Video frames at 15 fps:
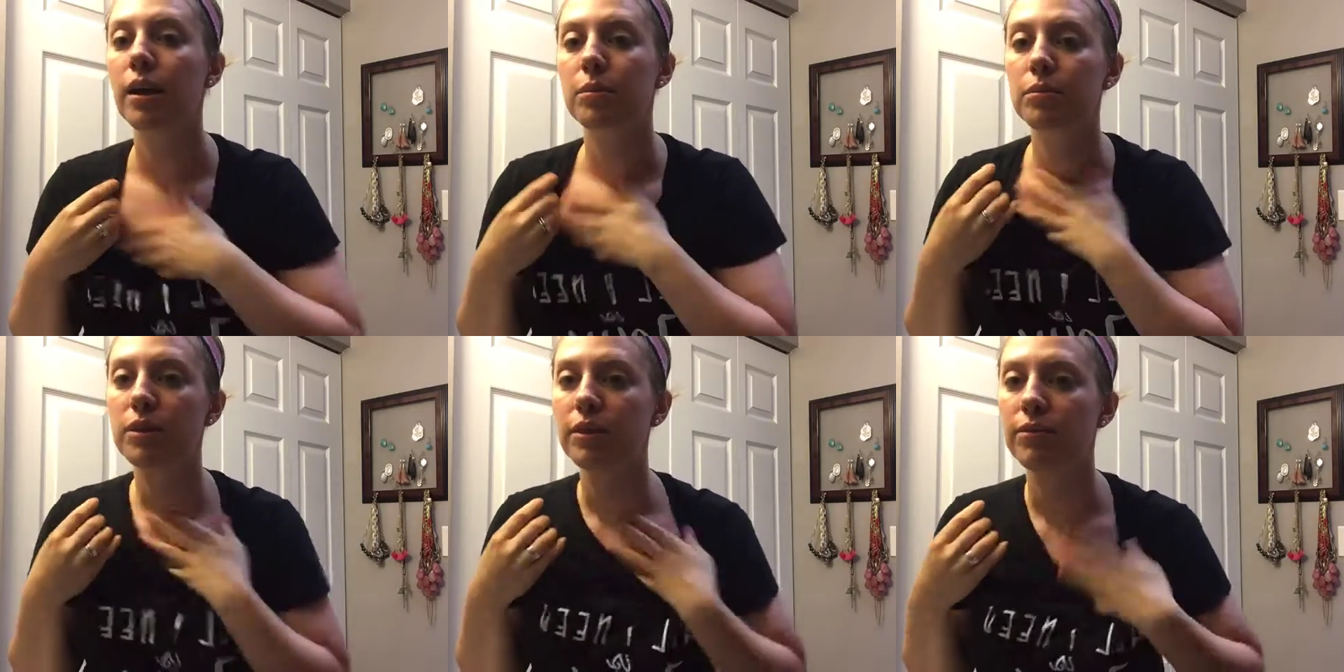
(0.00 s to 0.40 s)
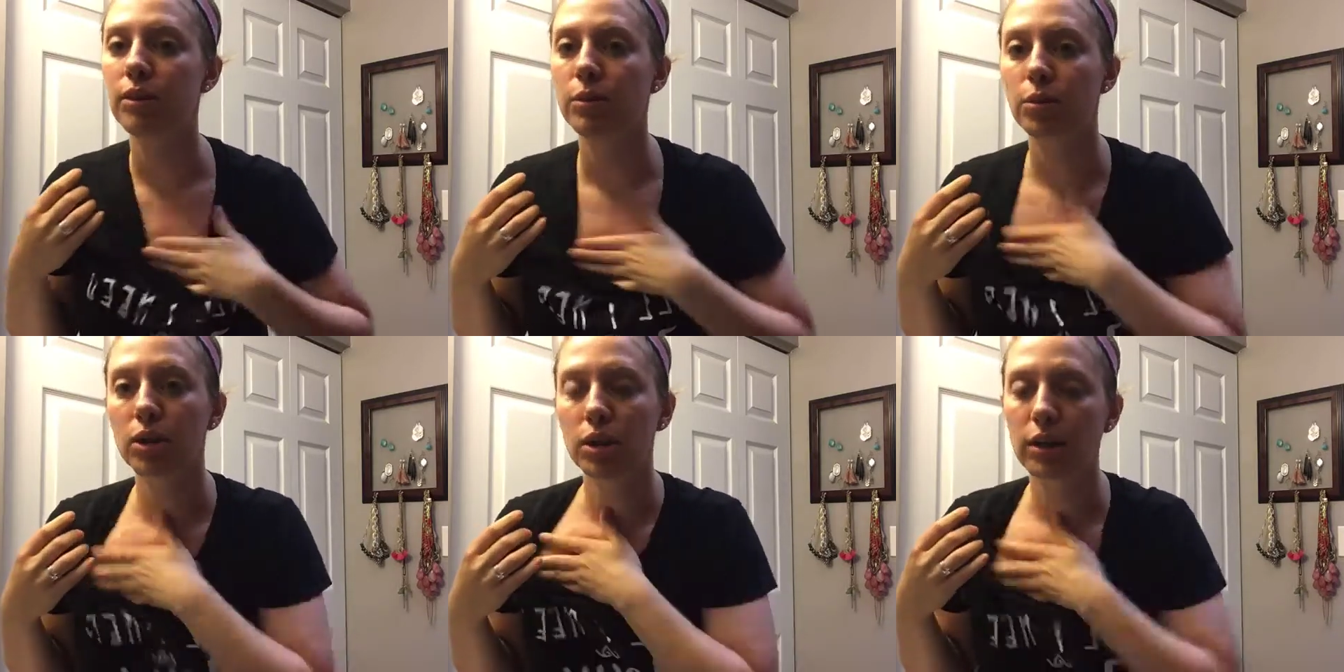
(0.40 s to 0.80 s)

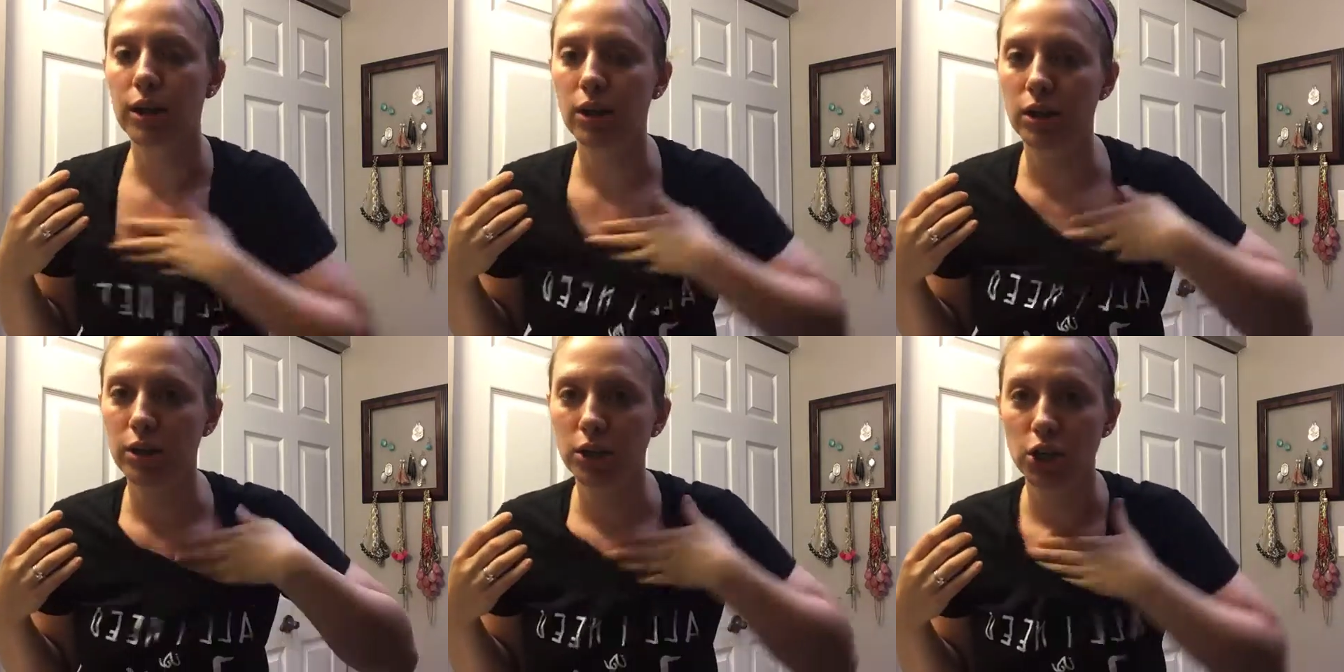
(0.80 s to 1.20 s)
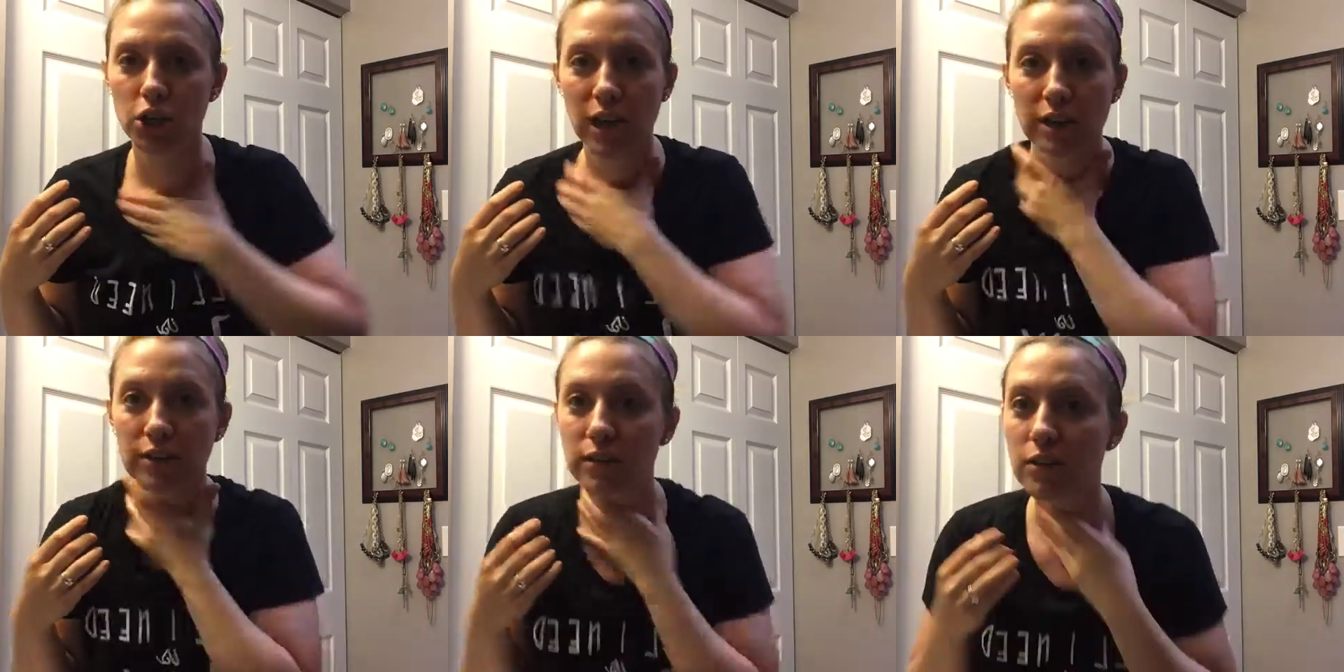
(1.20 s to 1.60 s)
Definitely put it like on your
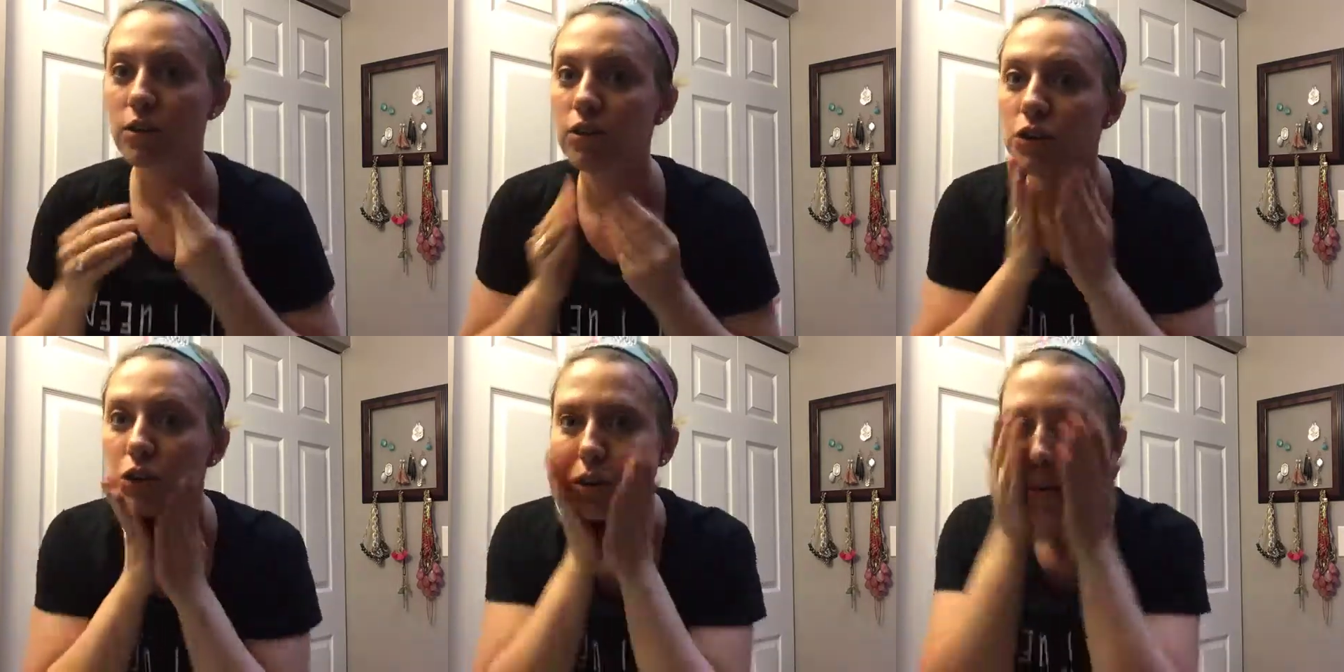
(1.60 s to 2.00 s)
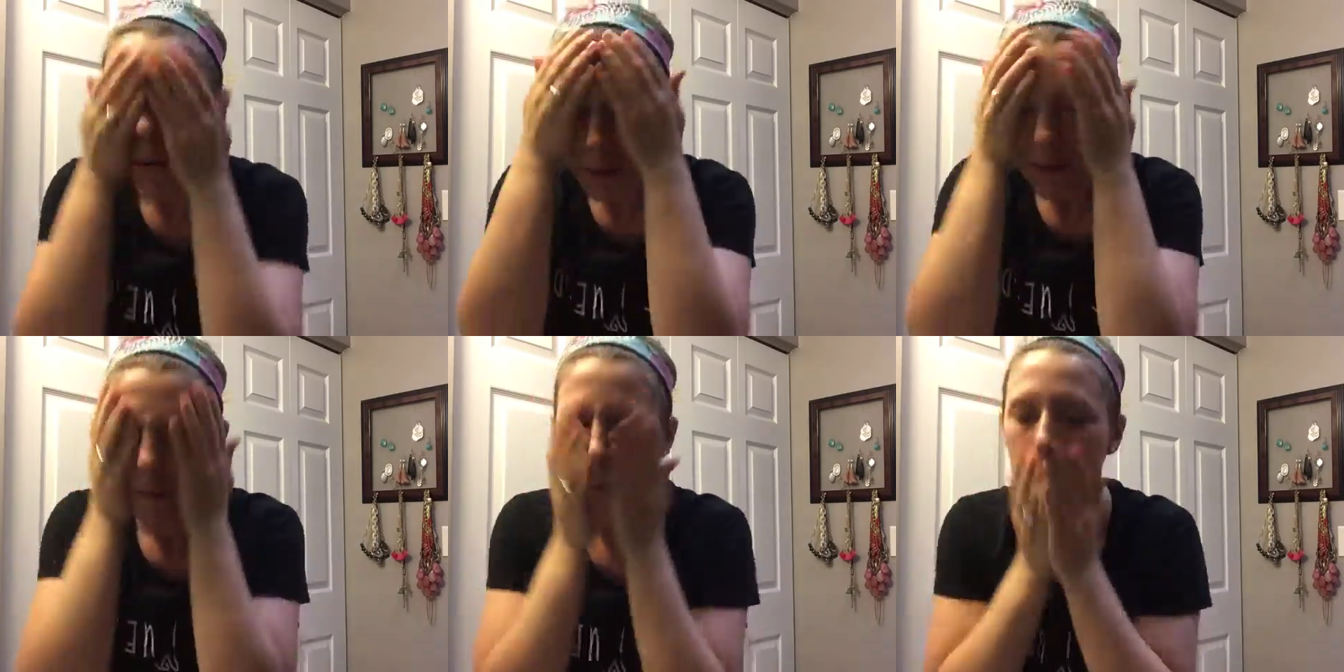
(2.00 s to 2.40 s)
chest too.
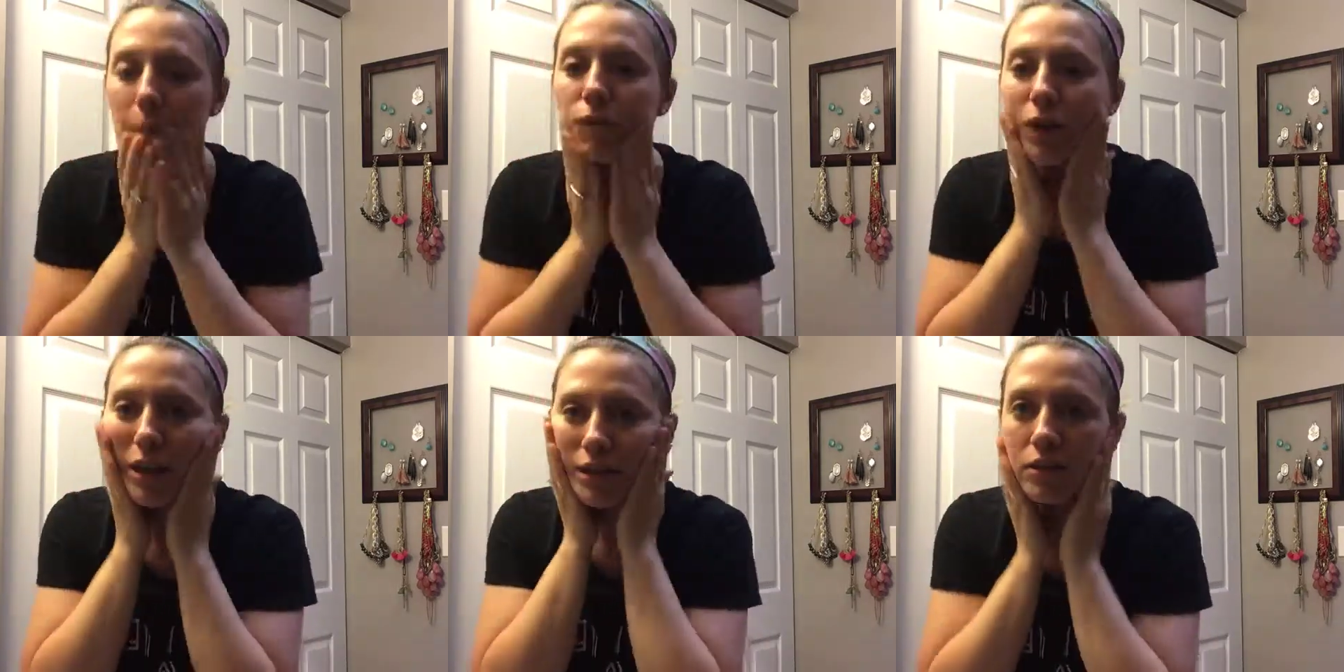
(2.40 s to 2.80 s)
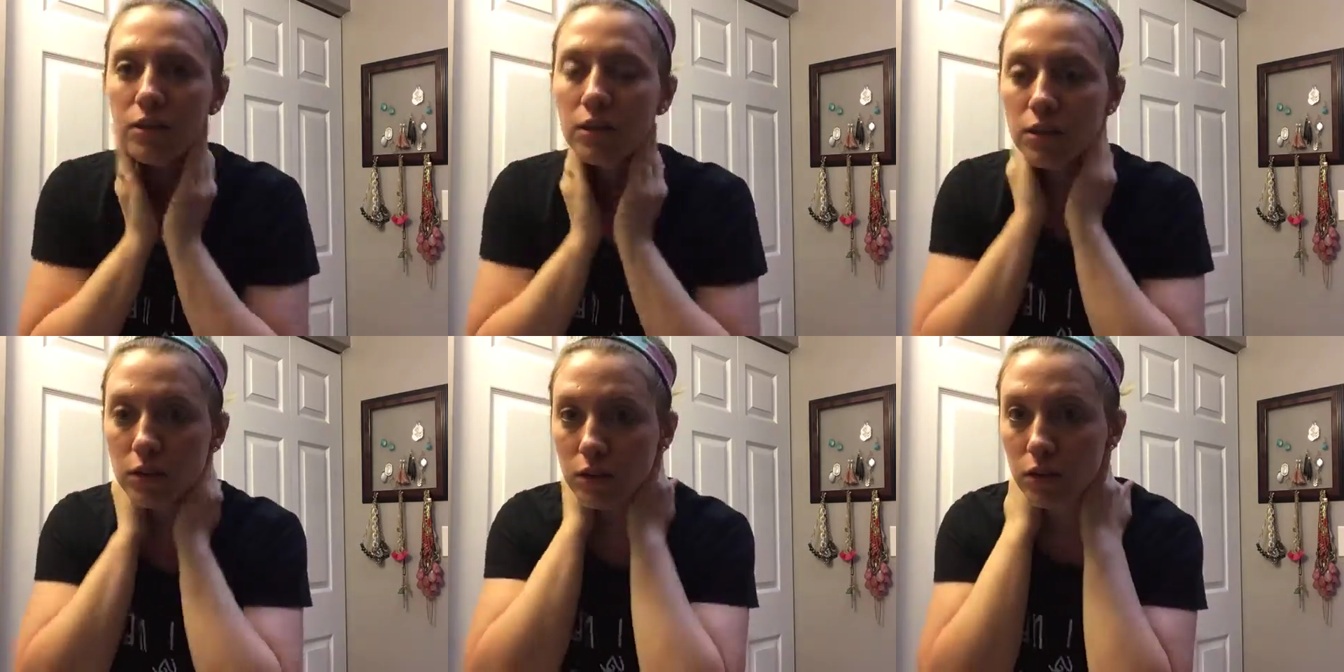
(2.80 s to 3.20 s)

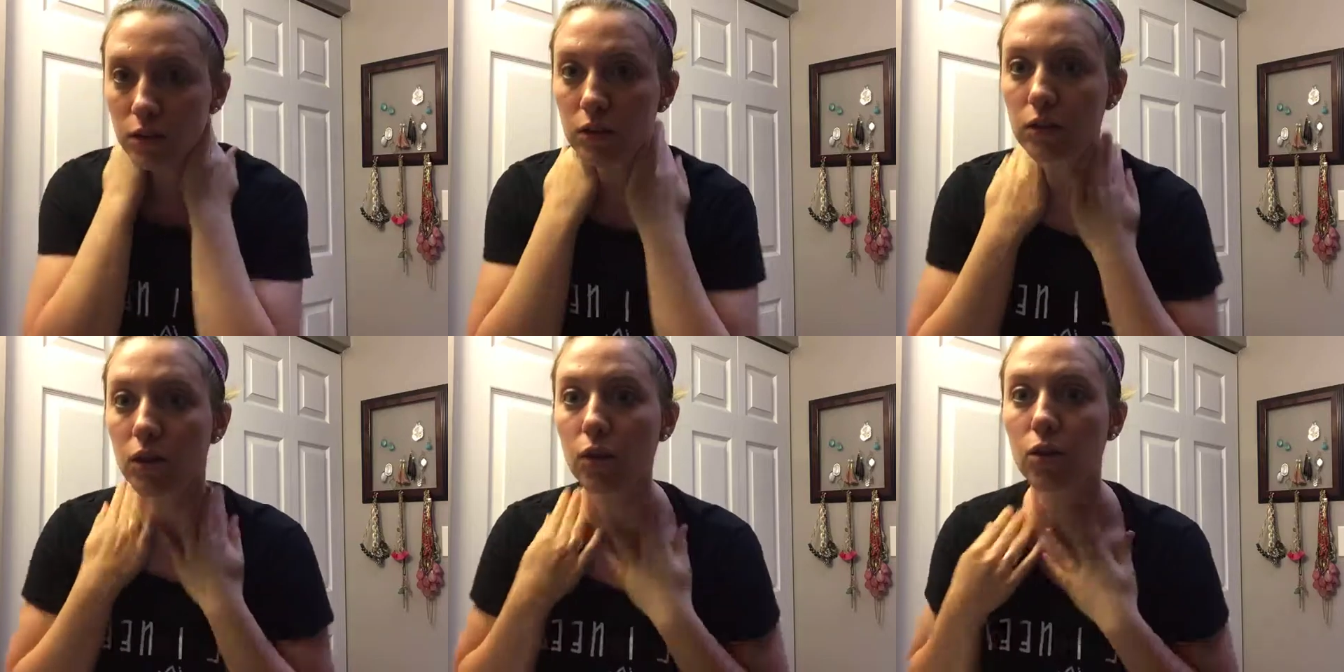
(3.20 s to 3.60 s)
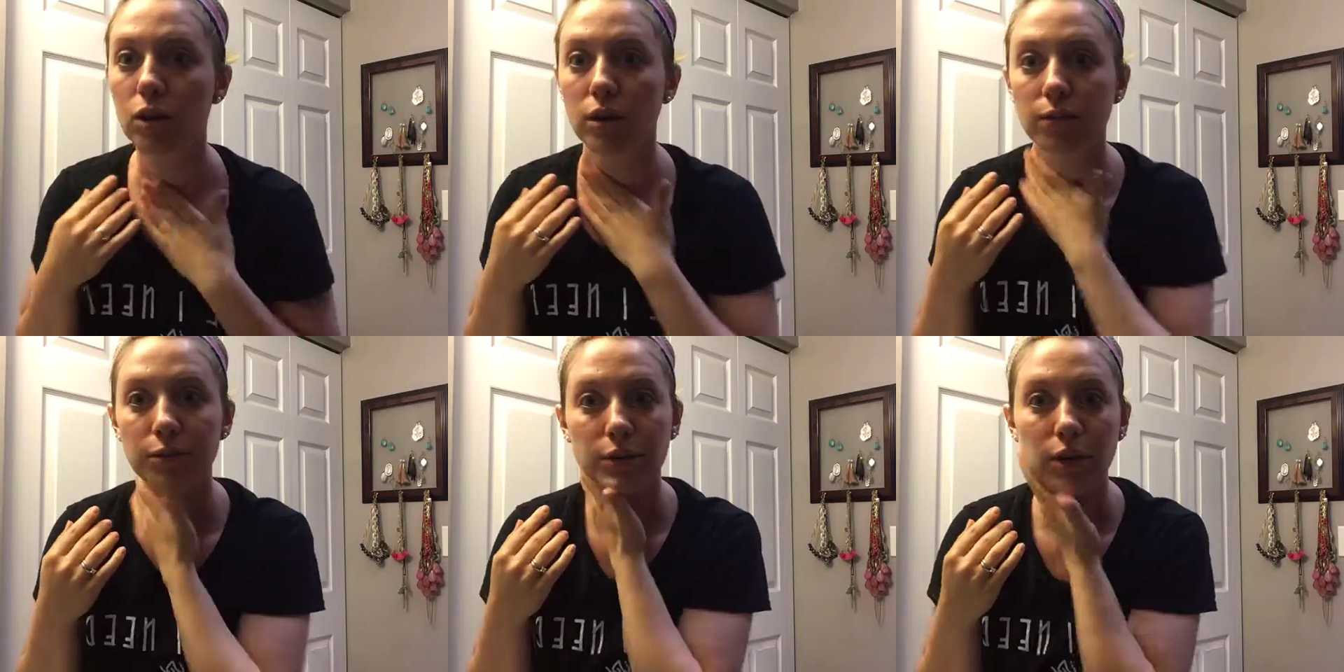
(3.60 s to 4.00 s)
Frankincense is so
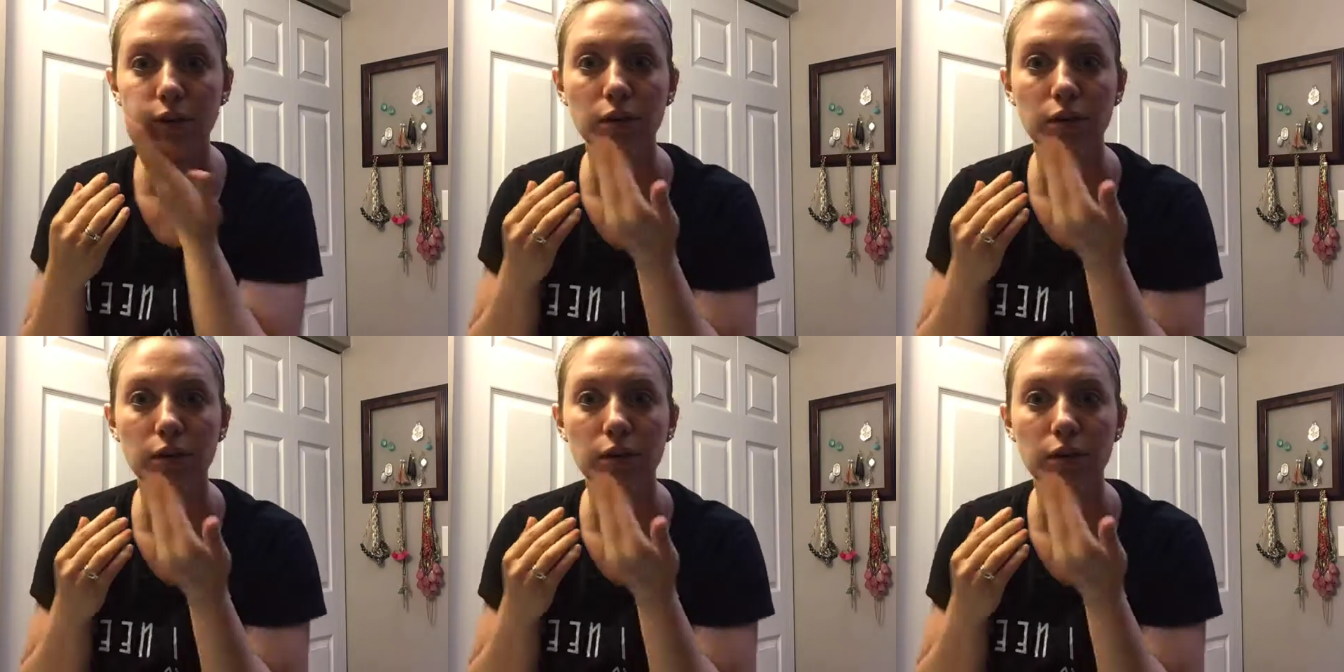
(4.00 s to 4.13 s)
good for your